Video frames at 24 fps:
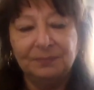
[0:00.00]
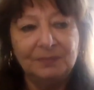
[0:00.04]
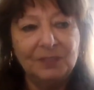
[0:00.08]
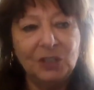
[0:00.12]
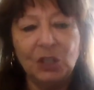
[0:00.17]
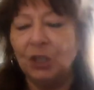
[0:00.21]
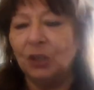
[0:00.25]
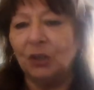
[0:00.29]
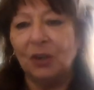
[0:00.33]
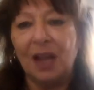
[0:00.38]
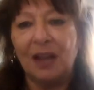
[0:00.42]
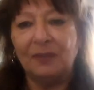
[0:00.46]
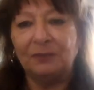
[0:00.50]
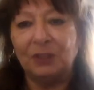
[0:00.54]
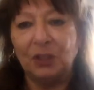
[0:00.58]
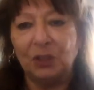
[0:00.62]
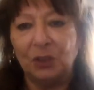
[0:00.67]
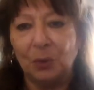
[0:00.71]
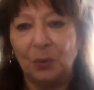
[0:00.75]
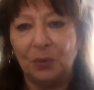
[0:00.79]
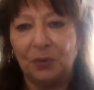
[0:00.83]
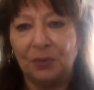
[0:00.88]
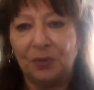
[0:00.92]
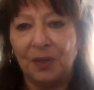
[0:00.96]
You don't have to
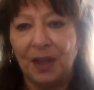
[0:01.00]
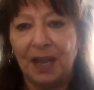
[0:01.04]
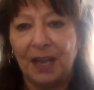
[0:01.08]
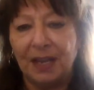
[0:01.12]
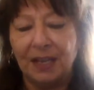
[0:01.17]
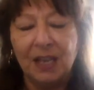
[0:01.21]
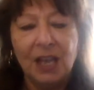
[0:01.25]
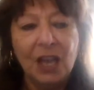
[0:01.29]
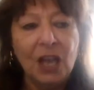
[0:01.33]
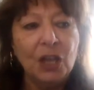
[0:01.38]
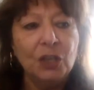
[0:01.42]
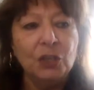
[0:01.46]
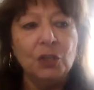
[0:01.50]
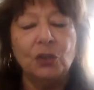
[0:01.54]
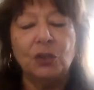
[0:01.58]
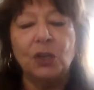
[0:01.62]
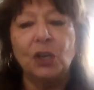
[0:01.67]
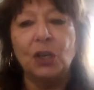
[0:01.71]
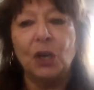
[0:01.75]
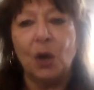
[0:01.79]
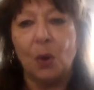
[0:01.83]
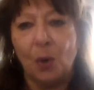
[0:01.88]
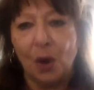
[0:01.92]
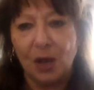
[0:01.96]
do a thing. You
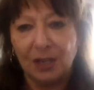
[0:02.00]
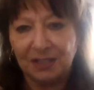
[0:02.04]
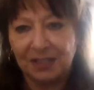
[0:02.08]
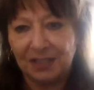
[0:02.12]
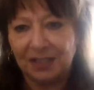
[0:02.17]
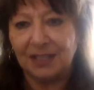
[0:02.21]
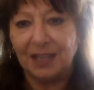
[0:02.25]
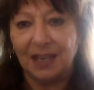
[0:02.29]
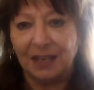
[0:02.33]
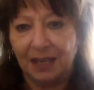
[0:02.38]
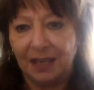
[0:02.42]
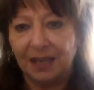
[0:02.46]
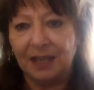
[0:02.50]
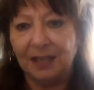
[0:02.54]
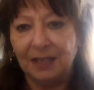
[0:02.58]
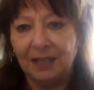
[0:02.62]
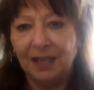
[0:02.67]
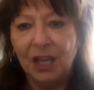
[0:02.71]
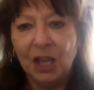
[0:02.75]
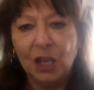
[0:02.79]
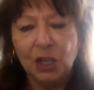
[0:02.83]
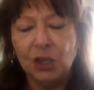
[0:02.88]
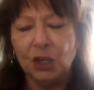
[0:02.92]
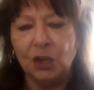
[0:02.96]
could go on
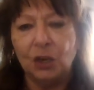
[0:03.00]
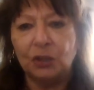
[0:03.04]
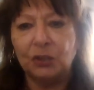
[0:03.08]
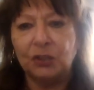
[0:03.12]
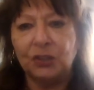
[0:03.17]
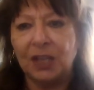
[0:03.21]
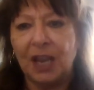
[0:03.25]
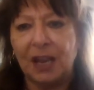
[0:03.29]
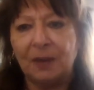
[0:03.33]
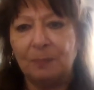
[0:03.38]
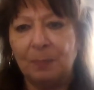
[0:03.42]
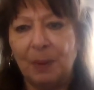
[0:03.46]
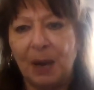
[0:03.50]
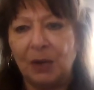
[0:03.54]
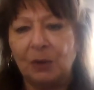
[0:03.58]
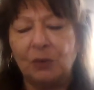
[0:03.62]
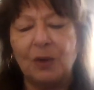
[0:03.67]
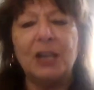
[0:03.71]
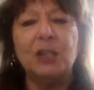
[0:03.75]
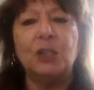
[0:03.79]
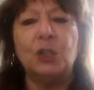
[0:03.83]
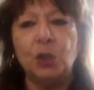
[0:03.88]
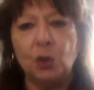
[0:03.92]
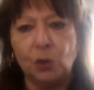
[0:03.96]
sinning. You're saved by
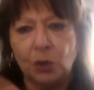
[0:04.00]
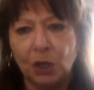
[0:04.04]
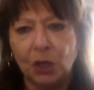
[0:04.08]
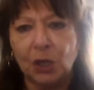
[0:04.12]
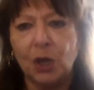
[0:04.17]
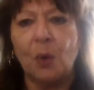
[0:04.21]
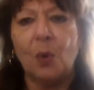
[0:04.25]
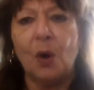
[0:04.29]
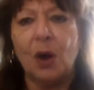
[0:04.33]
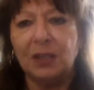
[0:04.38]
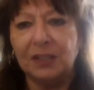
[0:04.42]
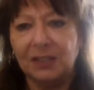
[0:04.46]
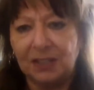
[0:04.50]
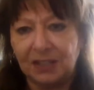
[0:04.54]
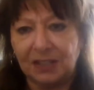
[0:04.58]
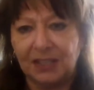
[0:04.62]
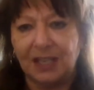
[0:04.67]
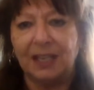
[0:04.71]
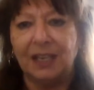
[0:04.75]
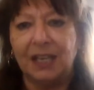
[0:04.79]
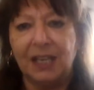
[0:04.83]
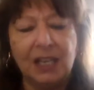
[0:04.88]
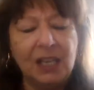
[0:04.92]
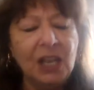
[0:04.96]
grace. You could go on
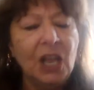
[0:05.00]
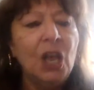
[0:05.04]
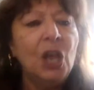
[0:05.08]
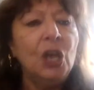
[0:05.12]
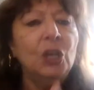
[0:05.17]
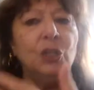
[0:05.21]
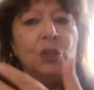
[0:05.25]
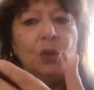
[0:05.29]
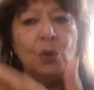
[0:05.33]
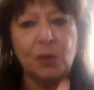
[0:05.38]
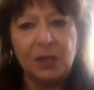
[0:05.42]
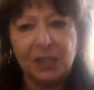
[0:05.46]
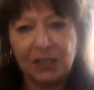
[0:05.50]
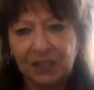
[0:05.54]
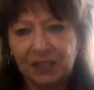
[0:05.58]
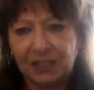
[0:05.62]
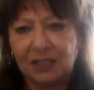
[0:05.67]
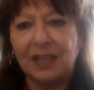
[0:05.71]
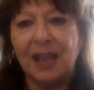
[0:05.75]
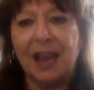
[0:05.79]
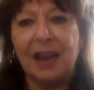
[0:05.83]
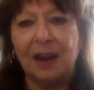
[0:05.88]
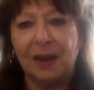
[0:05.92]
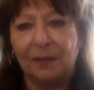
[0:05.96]
sinning. You could
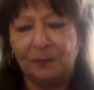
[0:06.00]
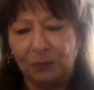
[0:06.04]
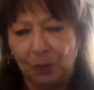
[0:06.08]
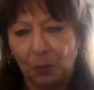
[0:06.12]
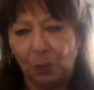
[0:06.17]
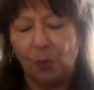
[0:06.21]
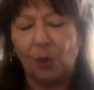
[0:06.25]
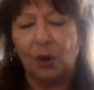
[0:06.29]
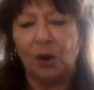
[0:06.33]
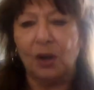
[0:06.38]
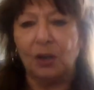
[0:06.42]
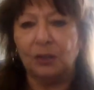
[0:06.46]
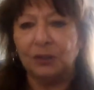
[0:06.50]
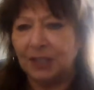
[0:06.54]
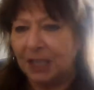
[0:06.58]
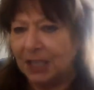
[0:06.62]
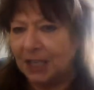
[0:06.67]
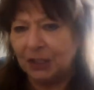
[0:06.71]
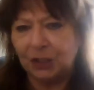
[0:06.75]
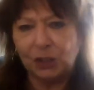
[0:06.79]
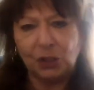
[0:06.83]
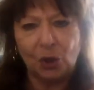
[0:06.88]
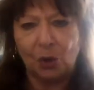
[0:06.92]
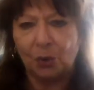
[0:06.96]
stay of the world.
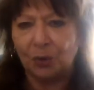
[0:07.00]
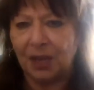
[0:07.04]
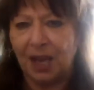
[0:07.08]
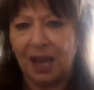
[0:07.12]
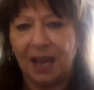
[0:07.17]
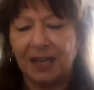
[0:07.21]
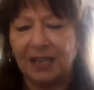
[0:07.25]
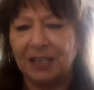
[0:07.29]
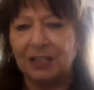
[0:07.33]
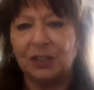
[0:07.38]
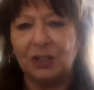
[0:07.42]
It's okay.